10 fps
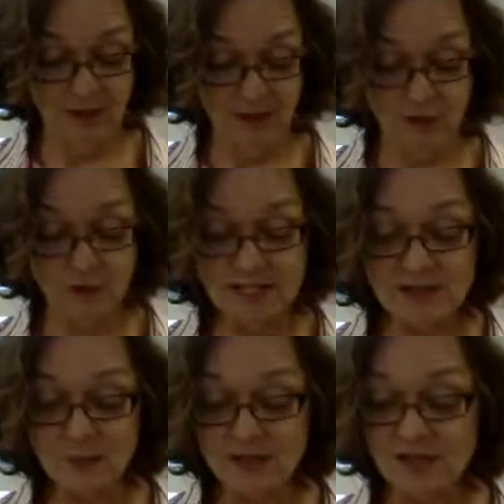The
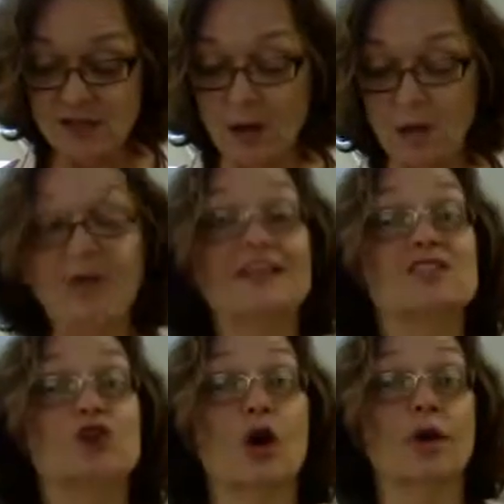transformation is not without its
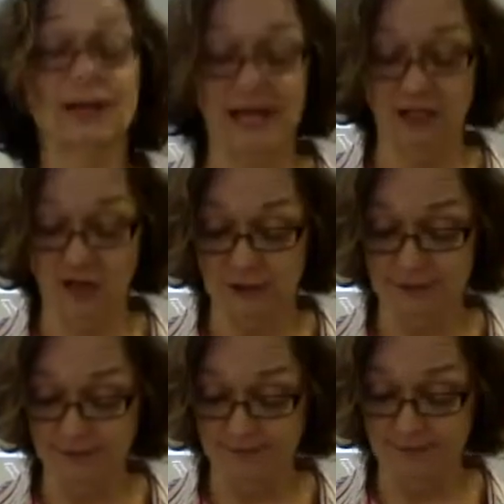dark
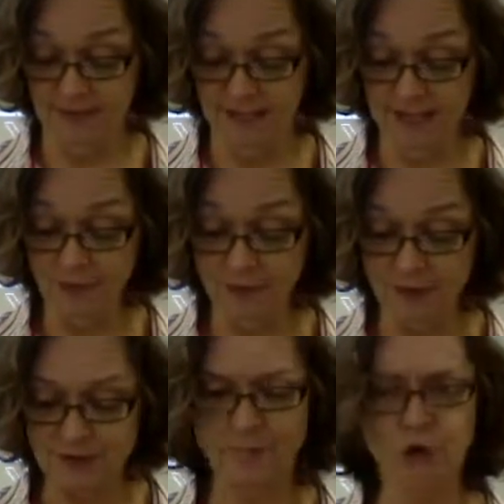edges. The
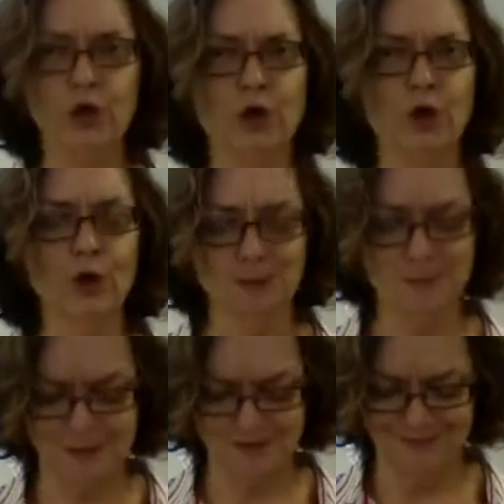influx of
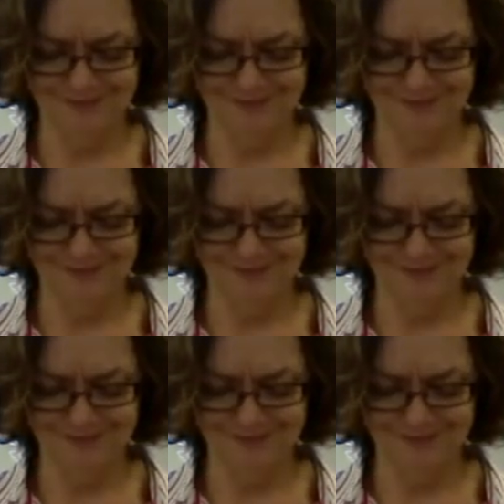YURPS,